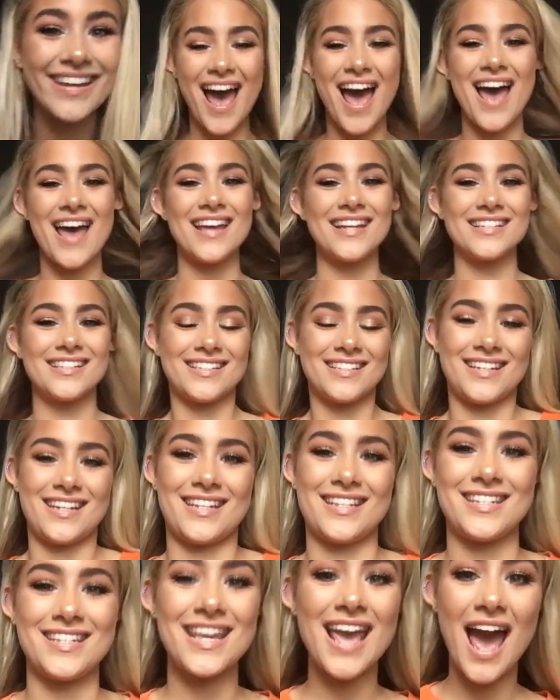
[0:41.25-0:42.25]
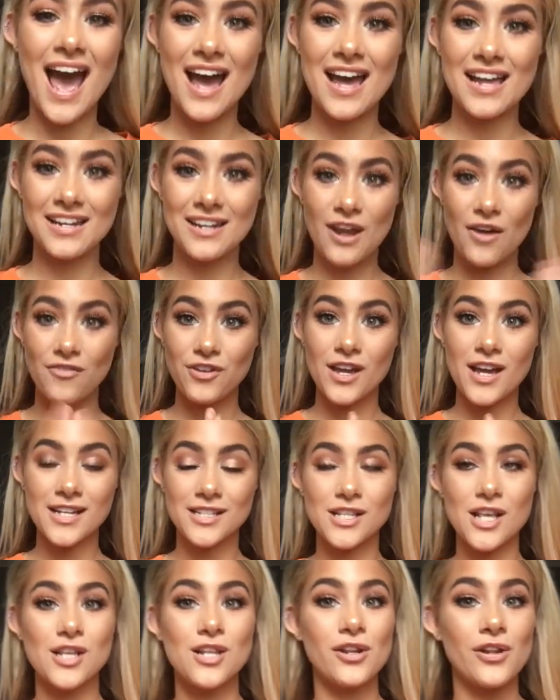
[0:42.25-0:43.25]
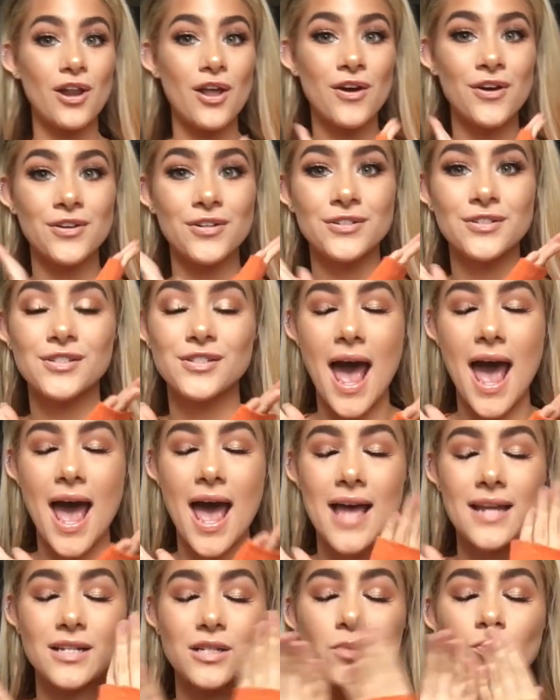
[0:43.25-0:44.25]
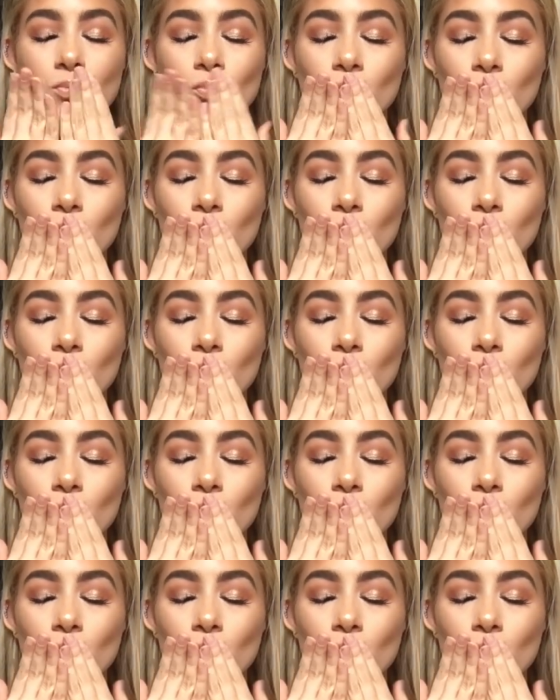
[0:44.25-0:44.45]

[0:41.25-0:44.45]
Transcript: And yeah, I love you guys loads, and